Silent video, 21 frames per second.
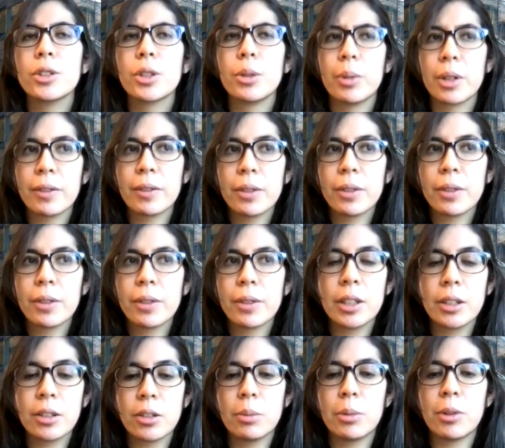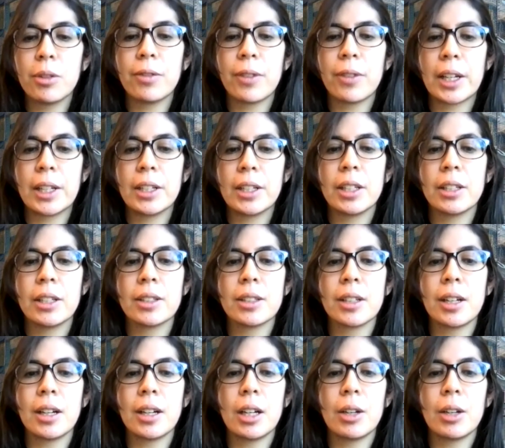So one of the really notable
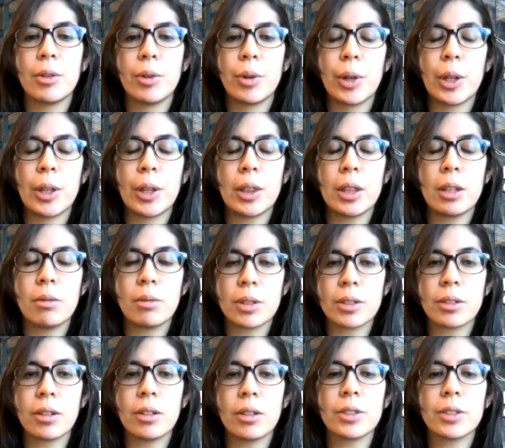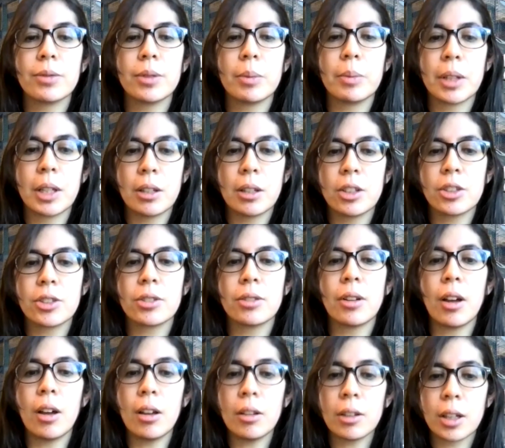findings uh, in the results from the
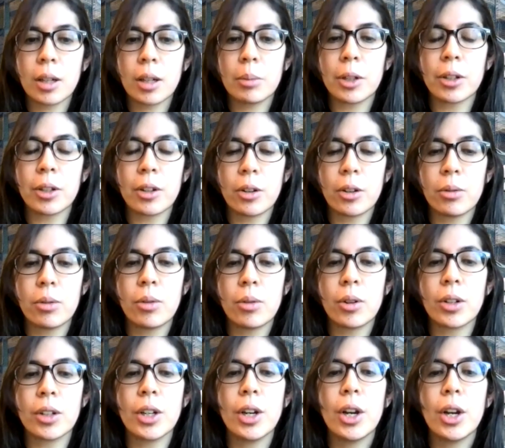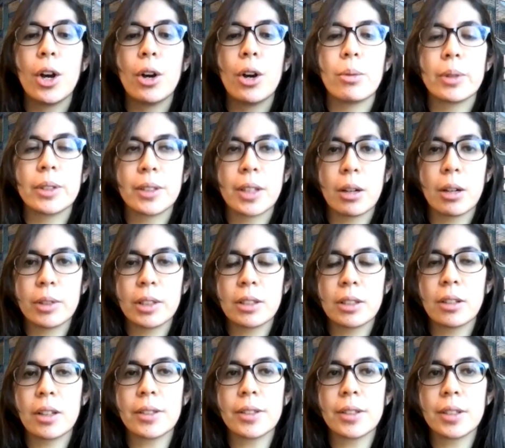initial all-comer cohort was that we
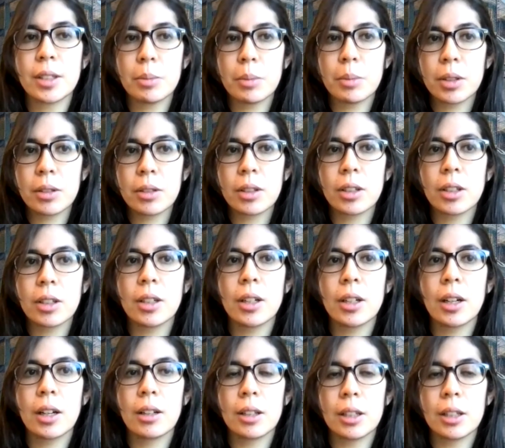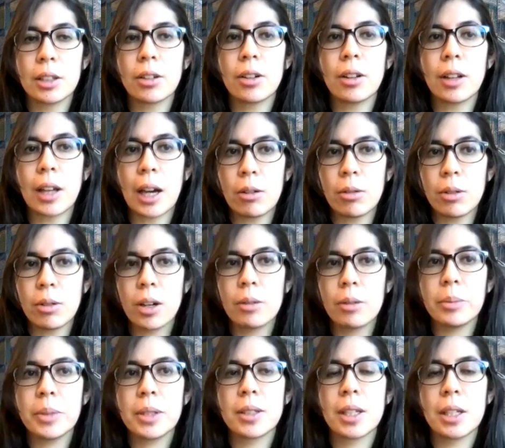saw similar clinical
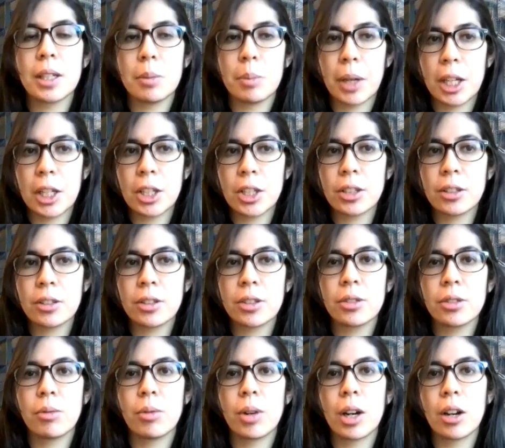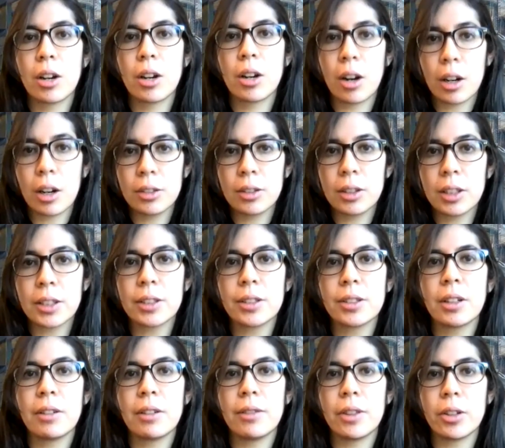outcomes in patients
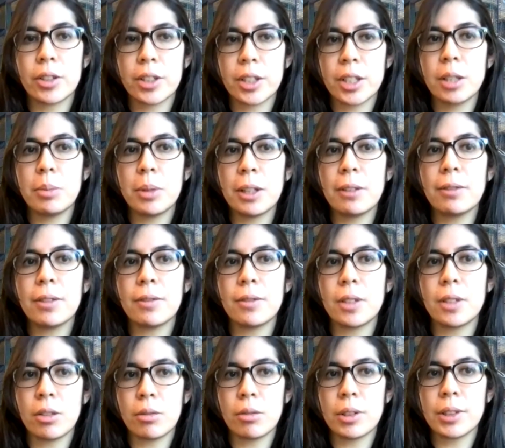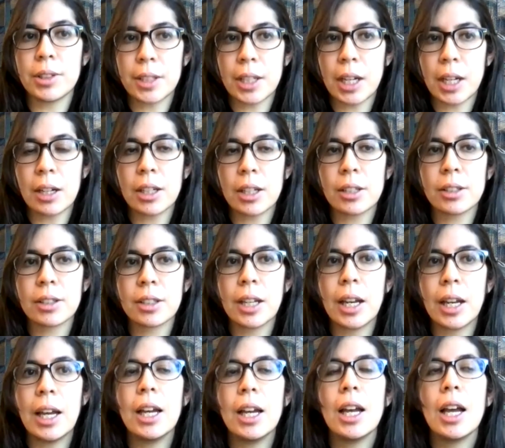regardless of their T P fifty-three status.